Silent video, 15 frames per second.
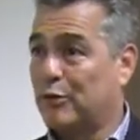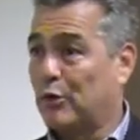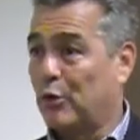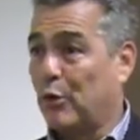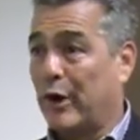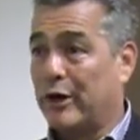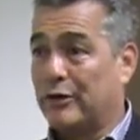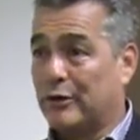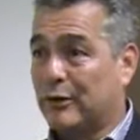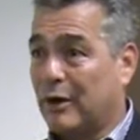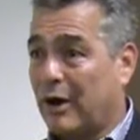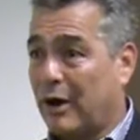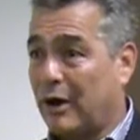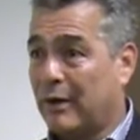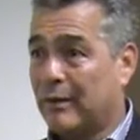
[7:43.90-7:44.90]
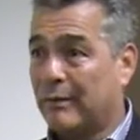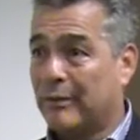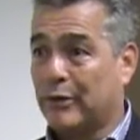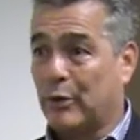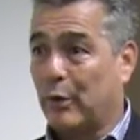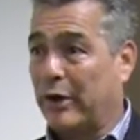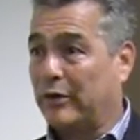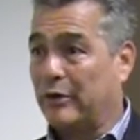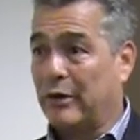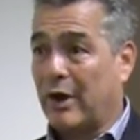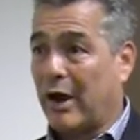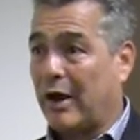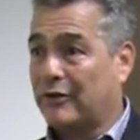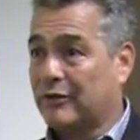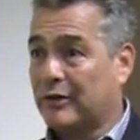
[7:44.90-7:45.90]
they're way too long, they're way too
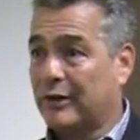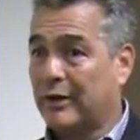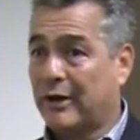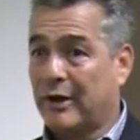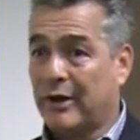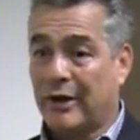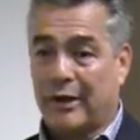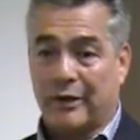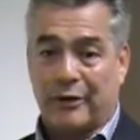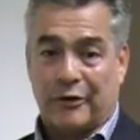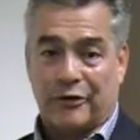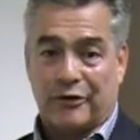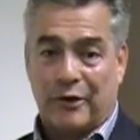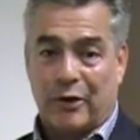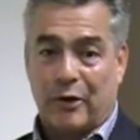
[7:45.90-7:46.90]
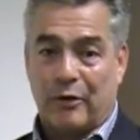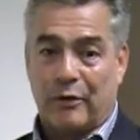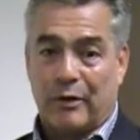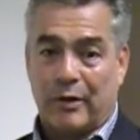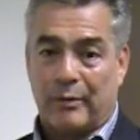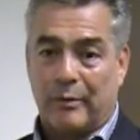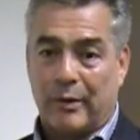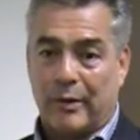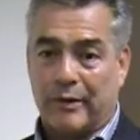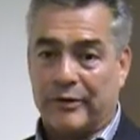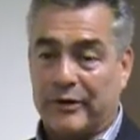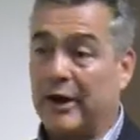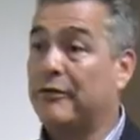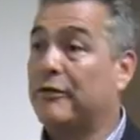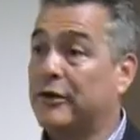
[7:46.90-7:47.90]
costly. There's no
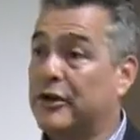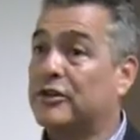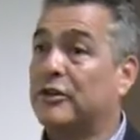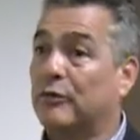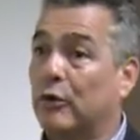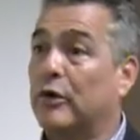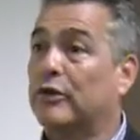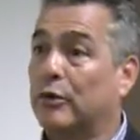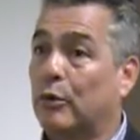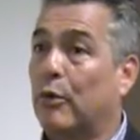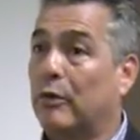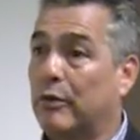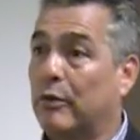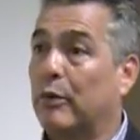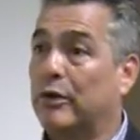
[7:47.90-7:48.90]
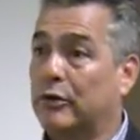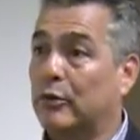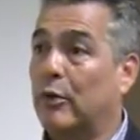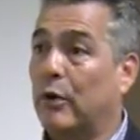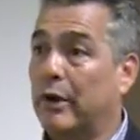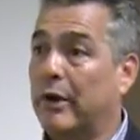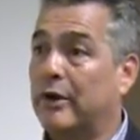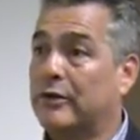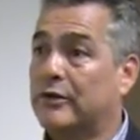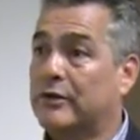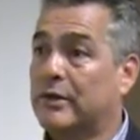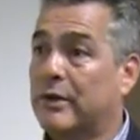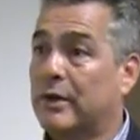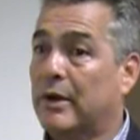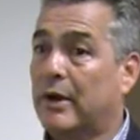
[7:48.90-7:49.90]
definition of what the war is.
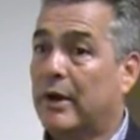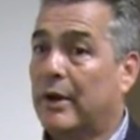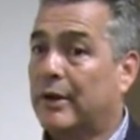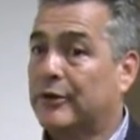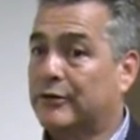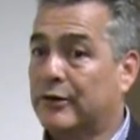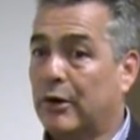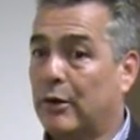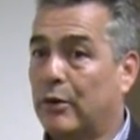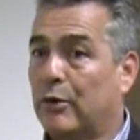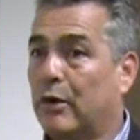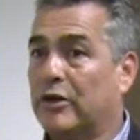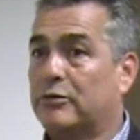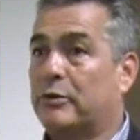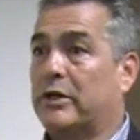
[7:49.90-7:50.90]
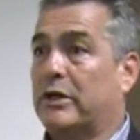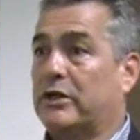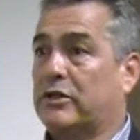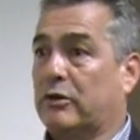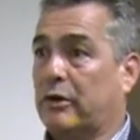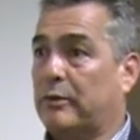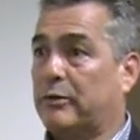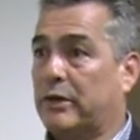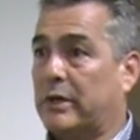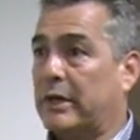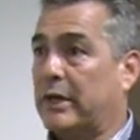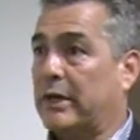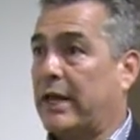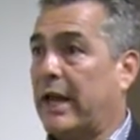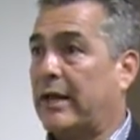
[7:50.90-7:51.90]
So who wants to be conscripted
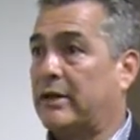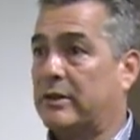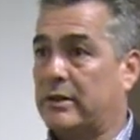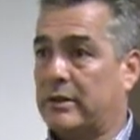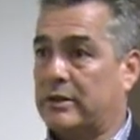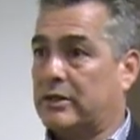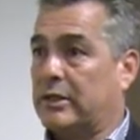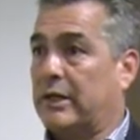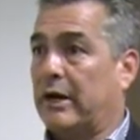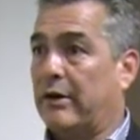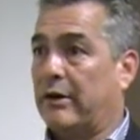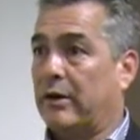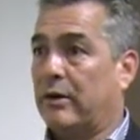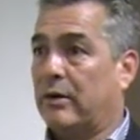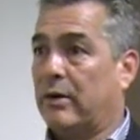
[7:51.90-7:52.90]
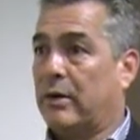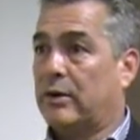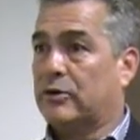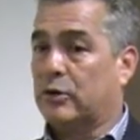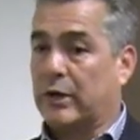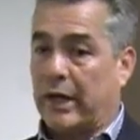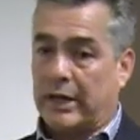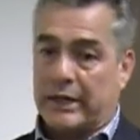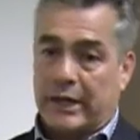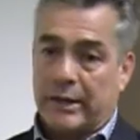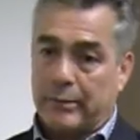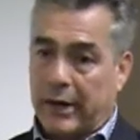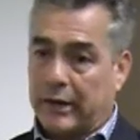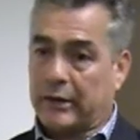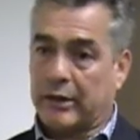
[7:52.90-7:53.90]
in that scenario? So again, getting
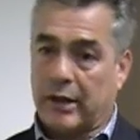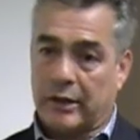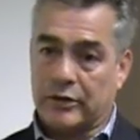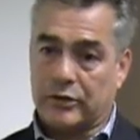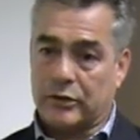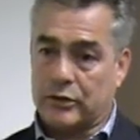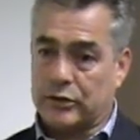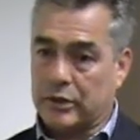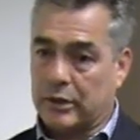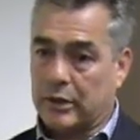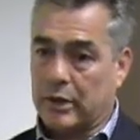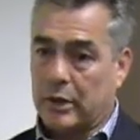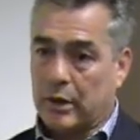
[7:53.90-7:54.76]
back to the Constitution,